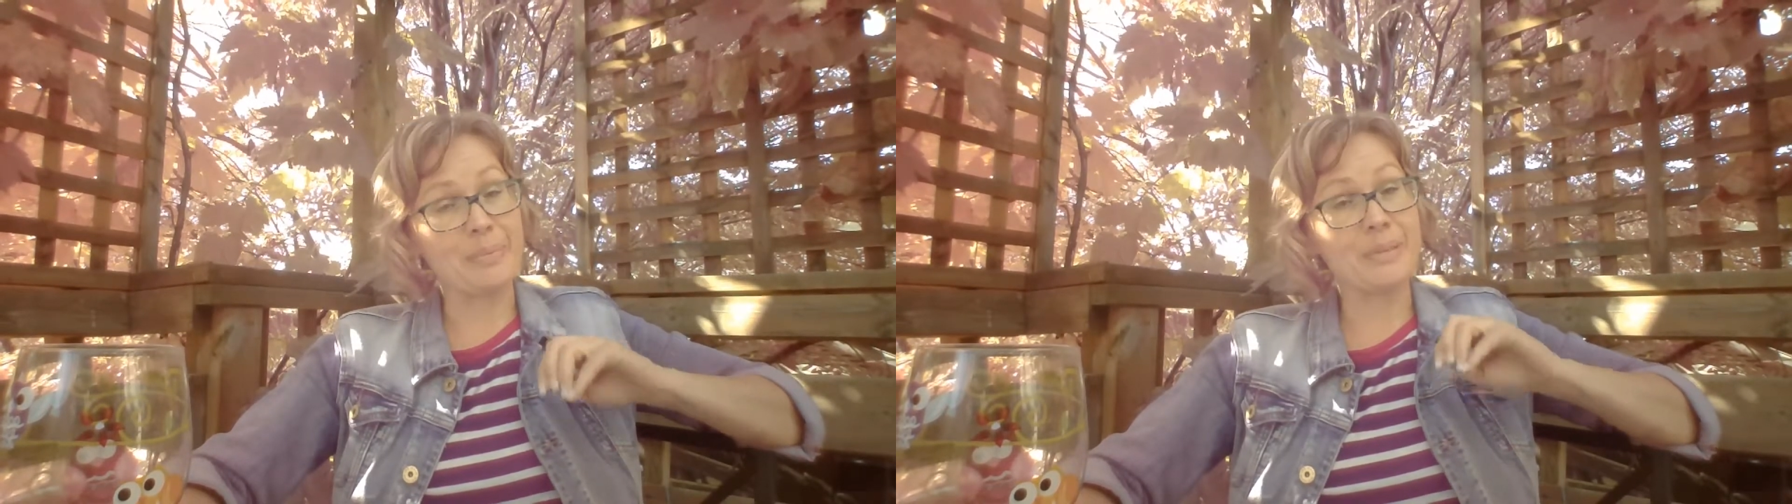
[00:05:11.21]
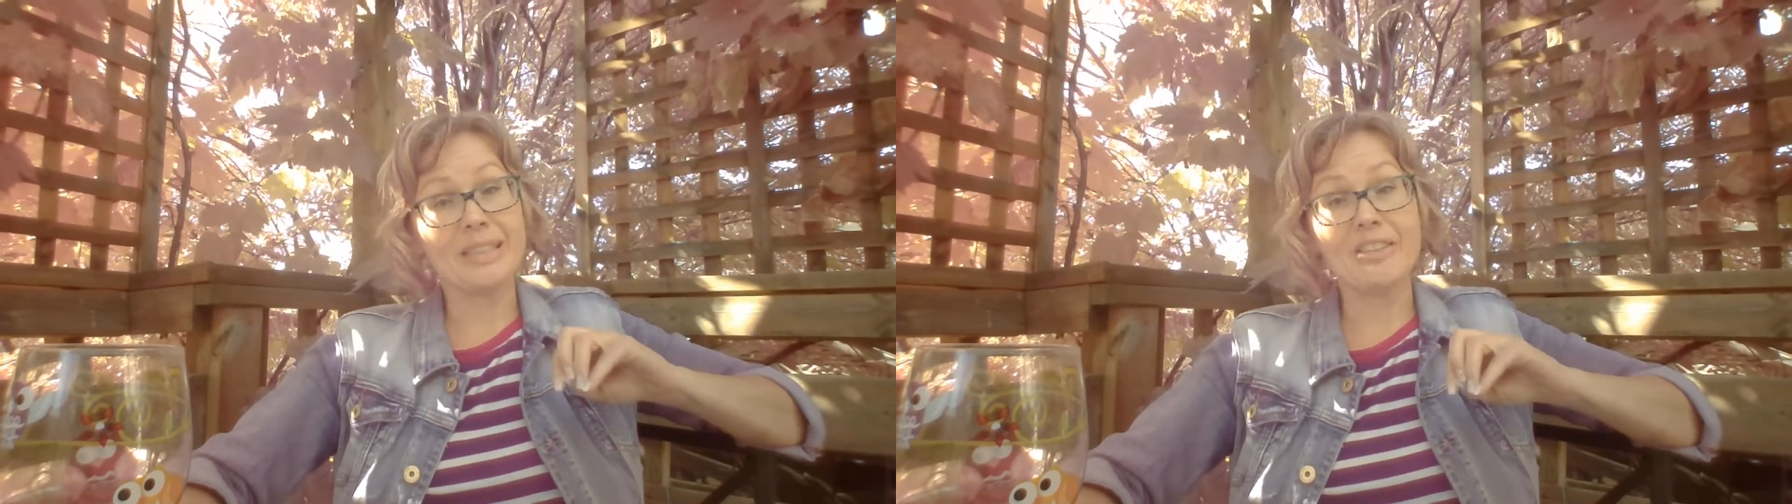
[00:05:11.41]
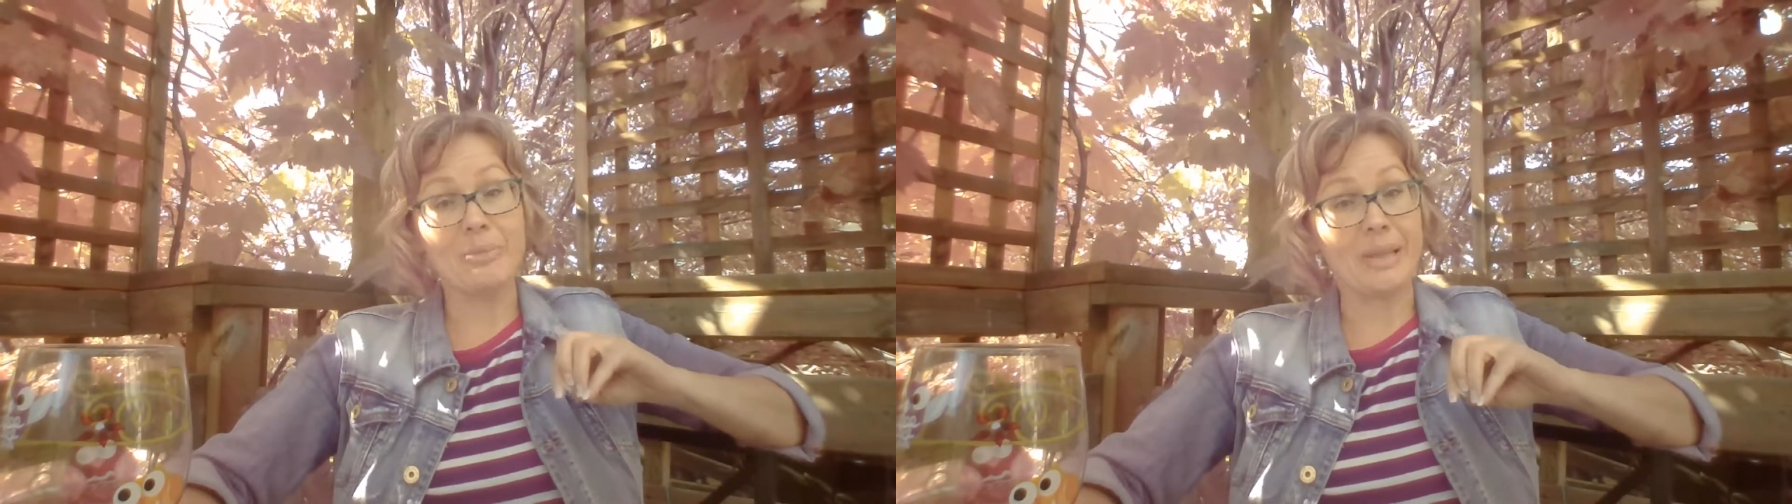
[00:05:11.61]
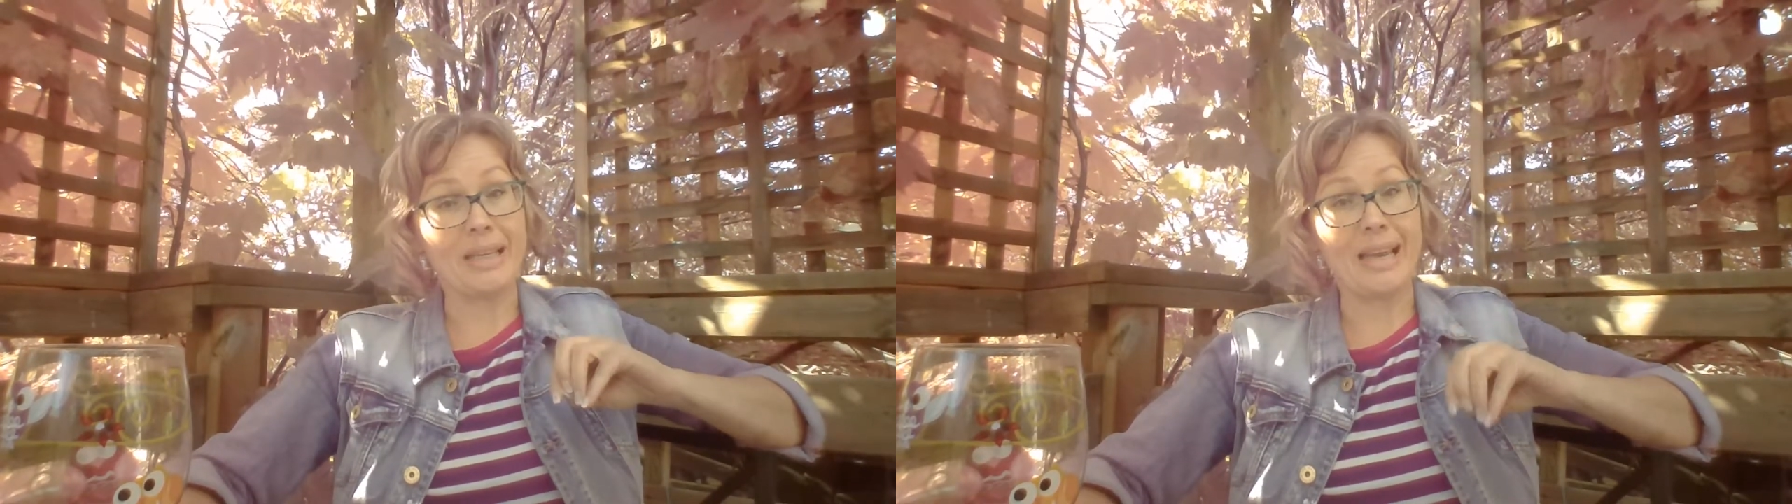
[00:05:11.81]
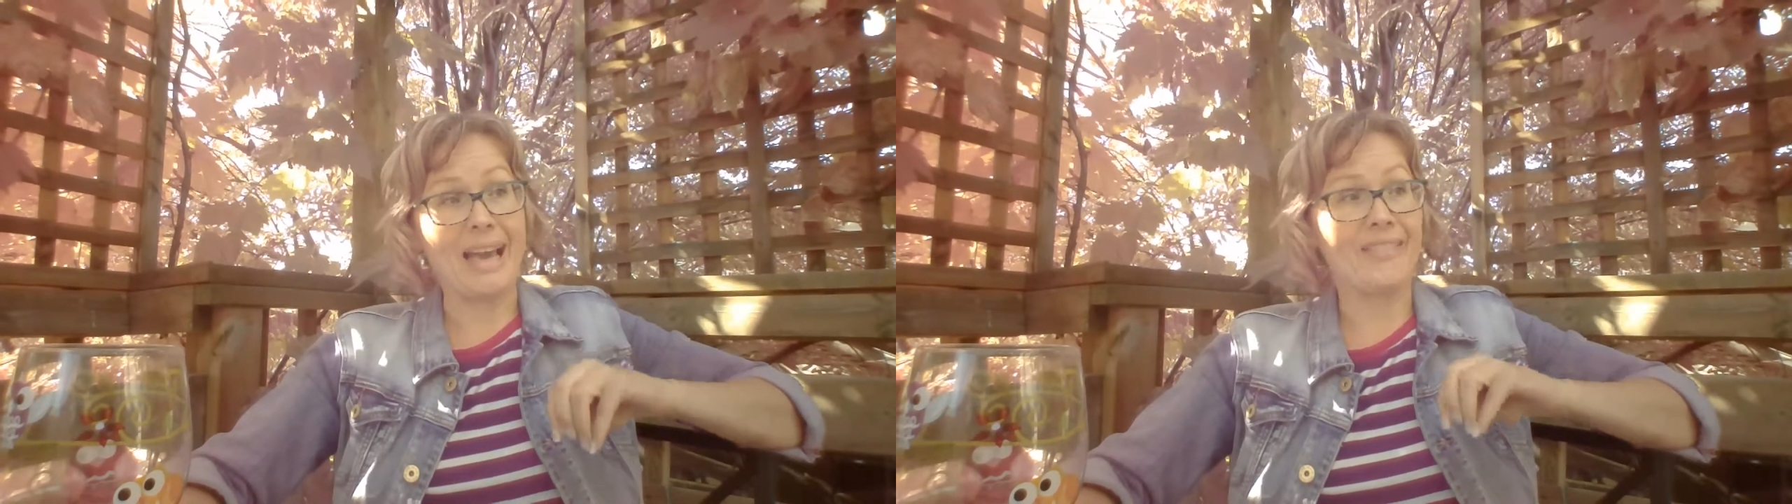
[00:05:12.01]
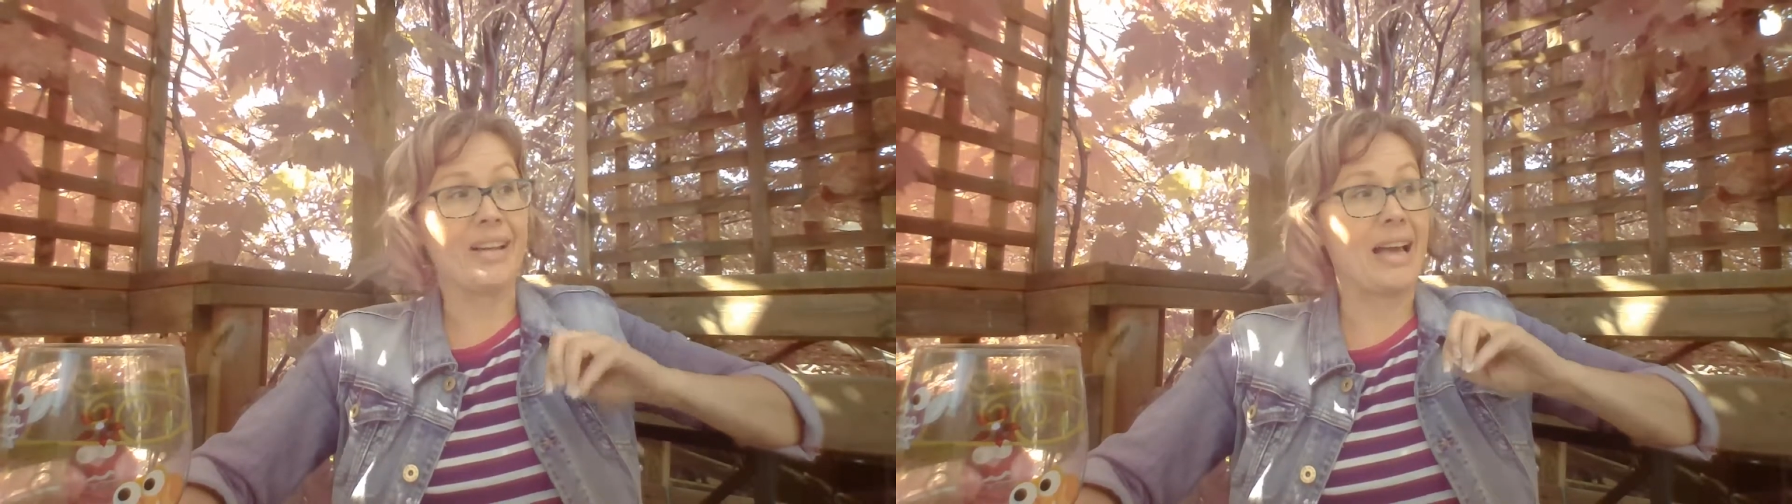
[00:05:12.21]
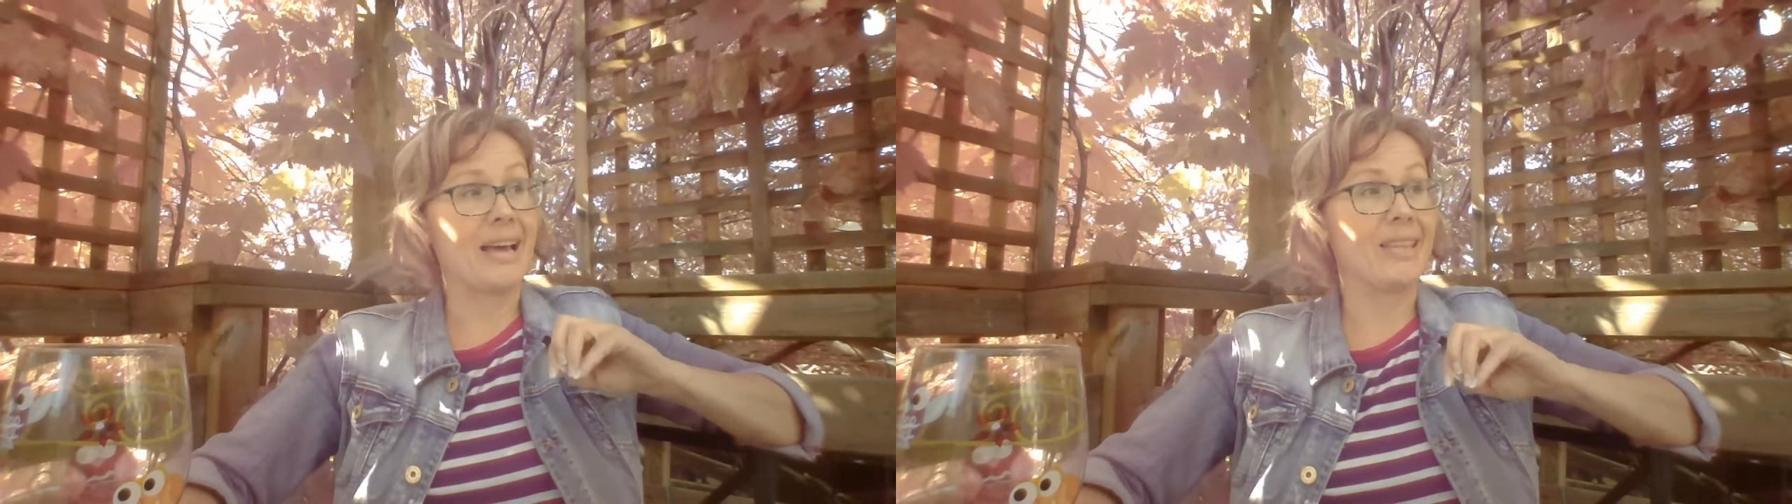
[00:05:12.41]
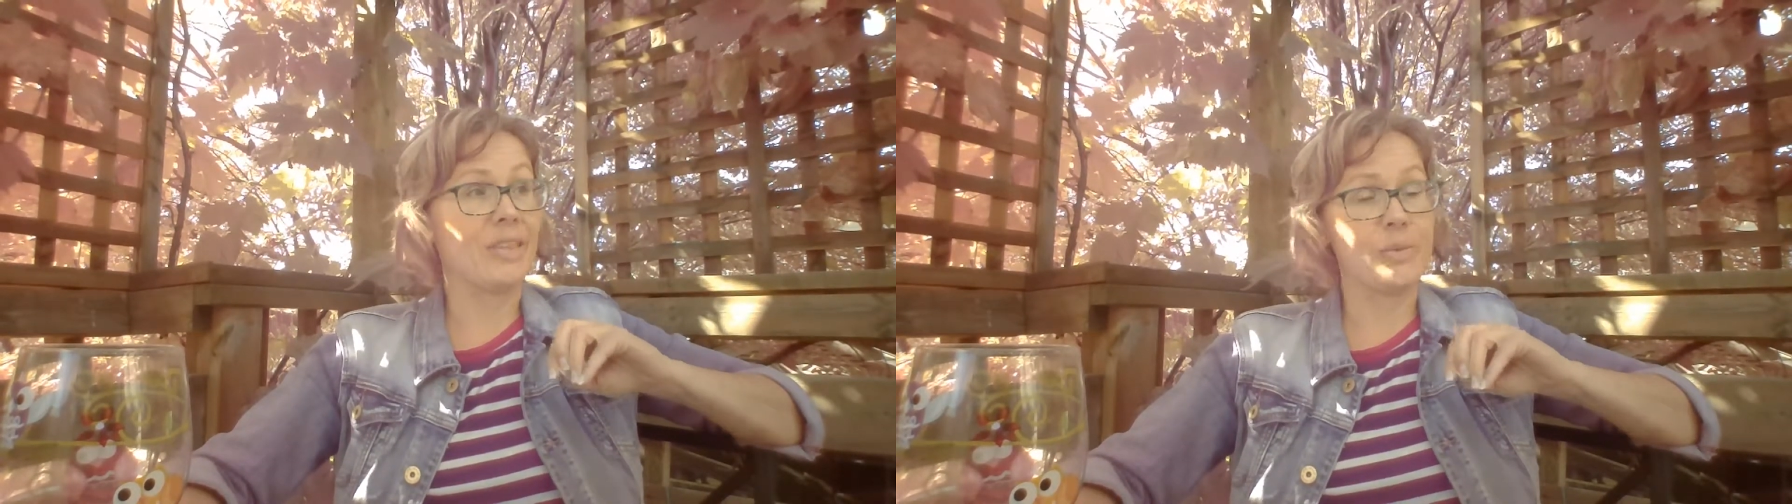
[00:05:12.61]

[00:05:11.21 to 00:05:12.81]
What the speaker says: And believe me, having had